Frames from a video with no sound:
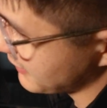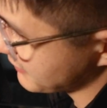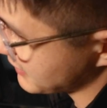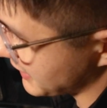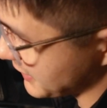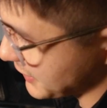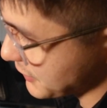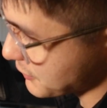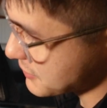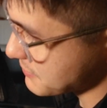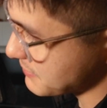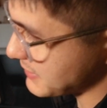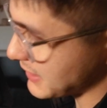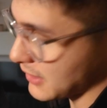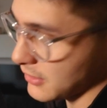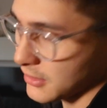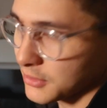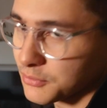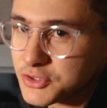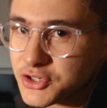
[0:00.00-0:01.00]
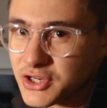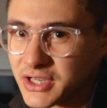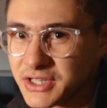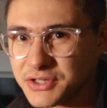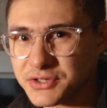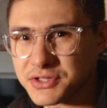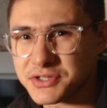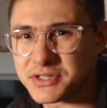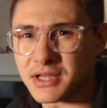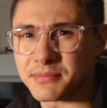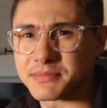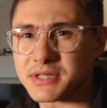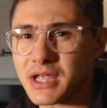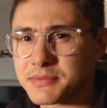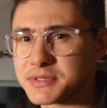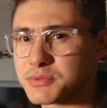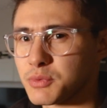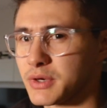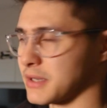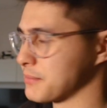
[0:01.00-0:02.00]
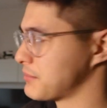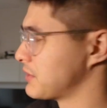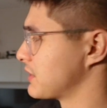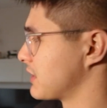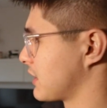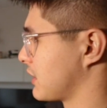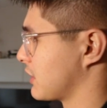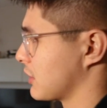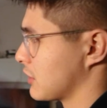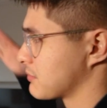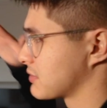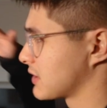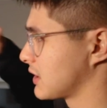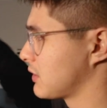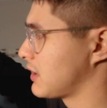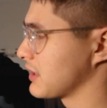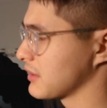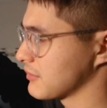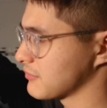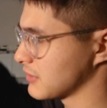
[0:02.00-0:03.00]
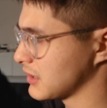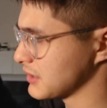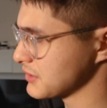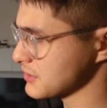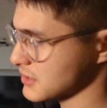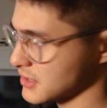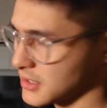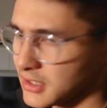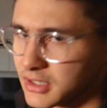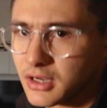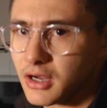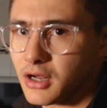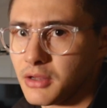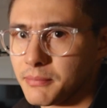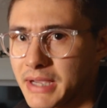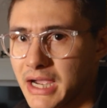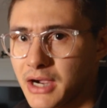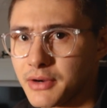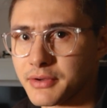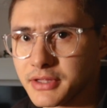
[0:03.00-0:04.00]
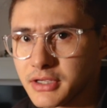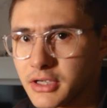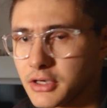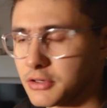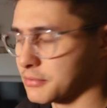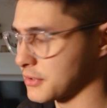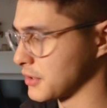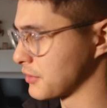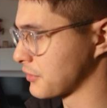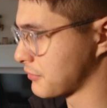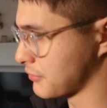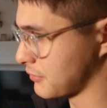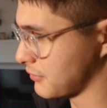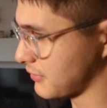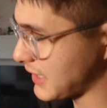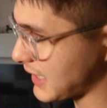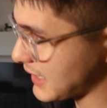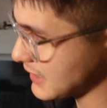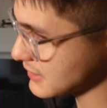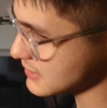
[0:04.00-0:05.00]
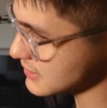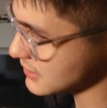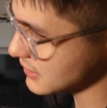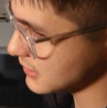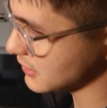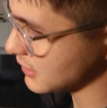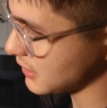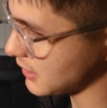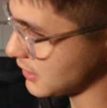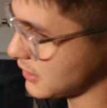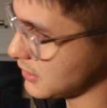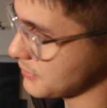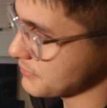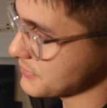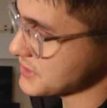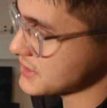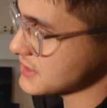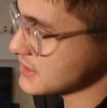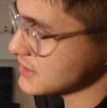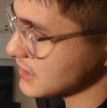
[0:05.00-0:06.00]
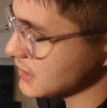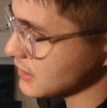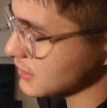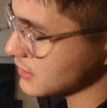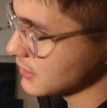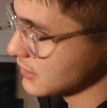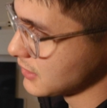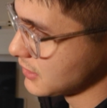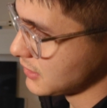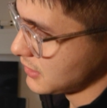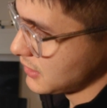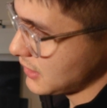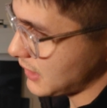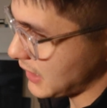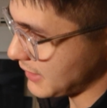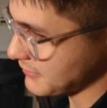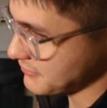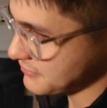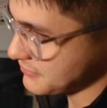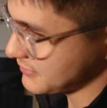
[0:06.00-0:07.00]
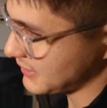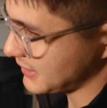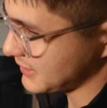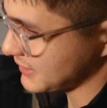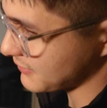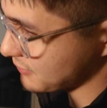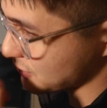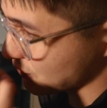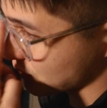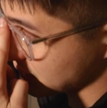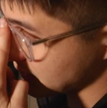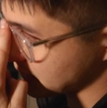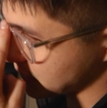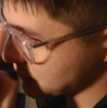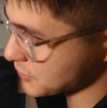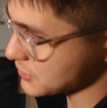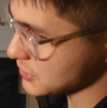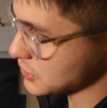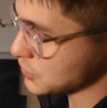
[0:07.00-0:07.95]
Got a USB outlet, which I use sometimes when I put a GoPro on the front. I'll power the GoPro through that. Sync, I never really use.